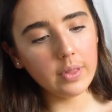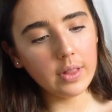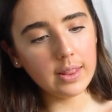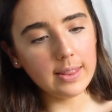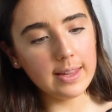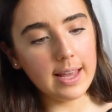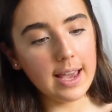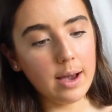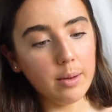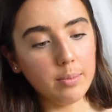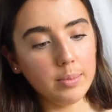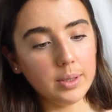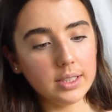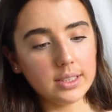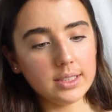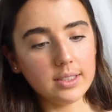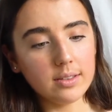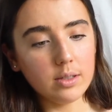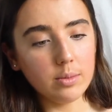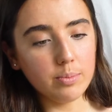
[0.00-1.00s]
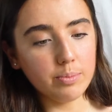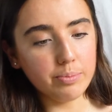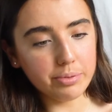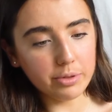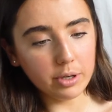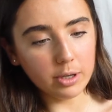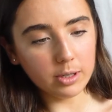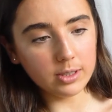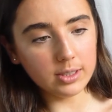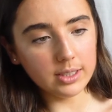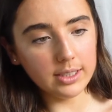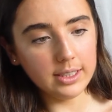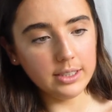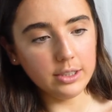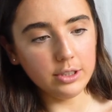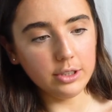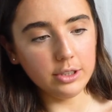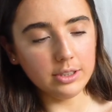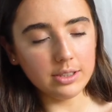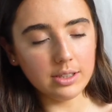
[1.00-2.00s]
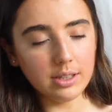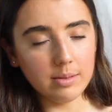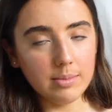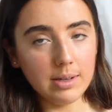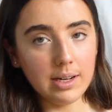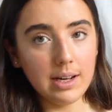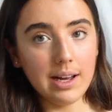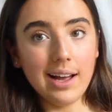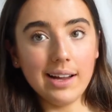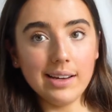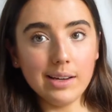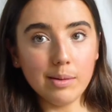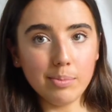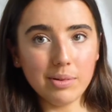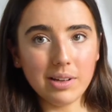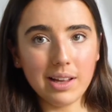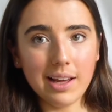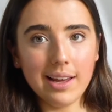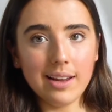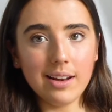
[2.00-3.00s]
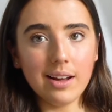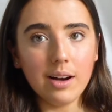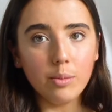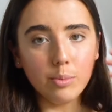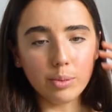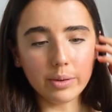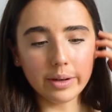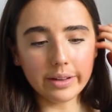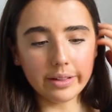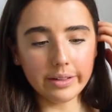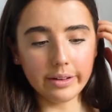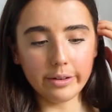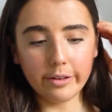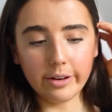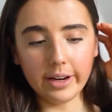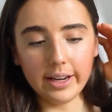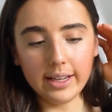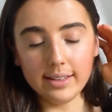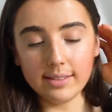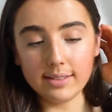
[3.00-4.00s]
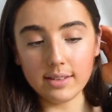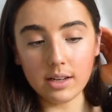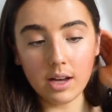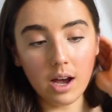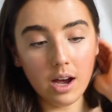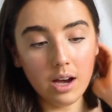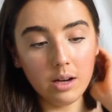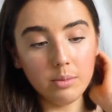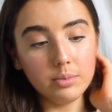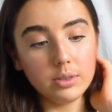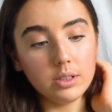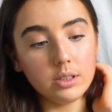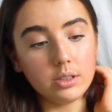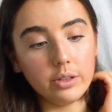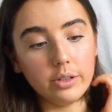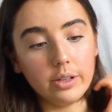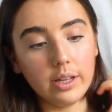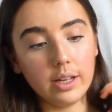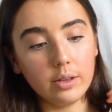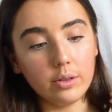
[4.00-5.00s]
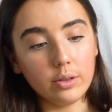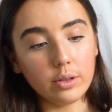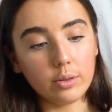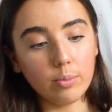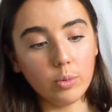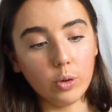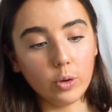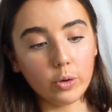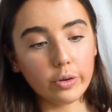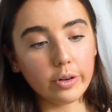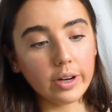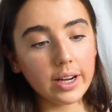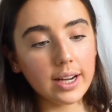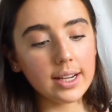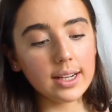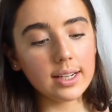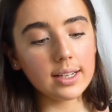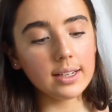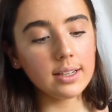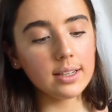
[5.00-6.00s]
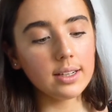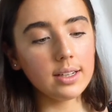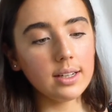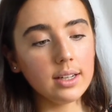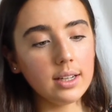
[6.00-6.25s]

Now, because I've got broccoli and cucumber and a plant, I'll bring the greens up so they look more green.